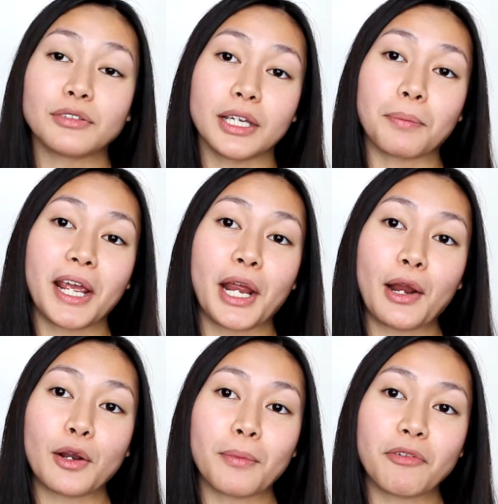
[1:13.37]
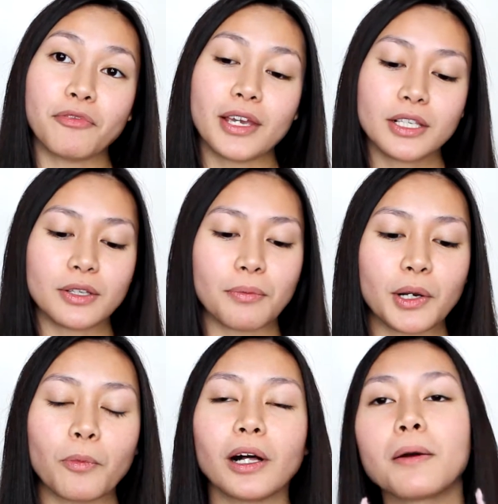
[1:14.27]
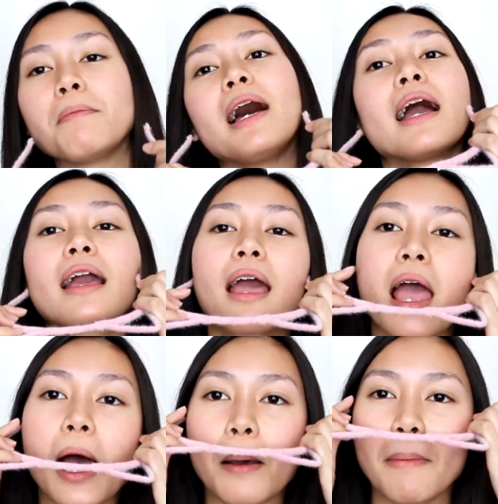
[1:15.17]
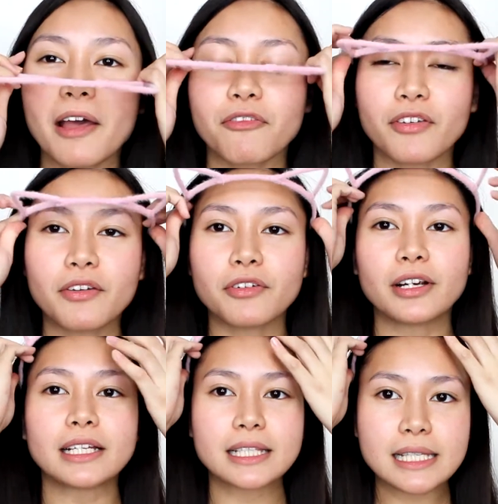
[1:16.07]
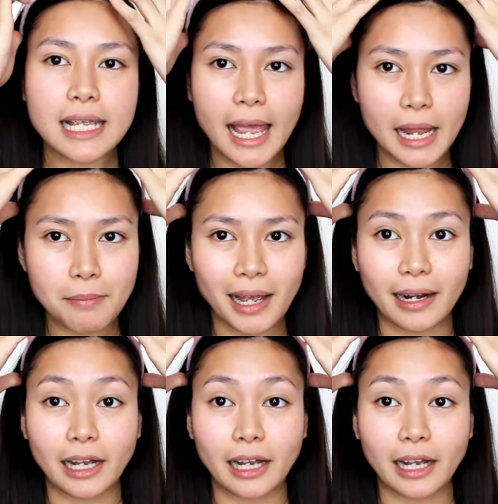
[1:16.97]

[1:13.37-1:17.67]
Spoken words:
to get my hair out of my face, so I'm gonna welcome back my favorite headband.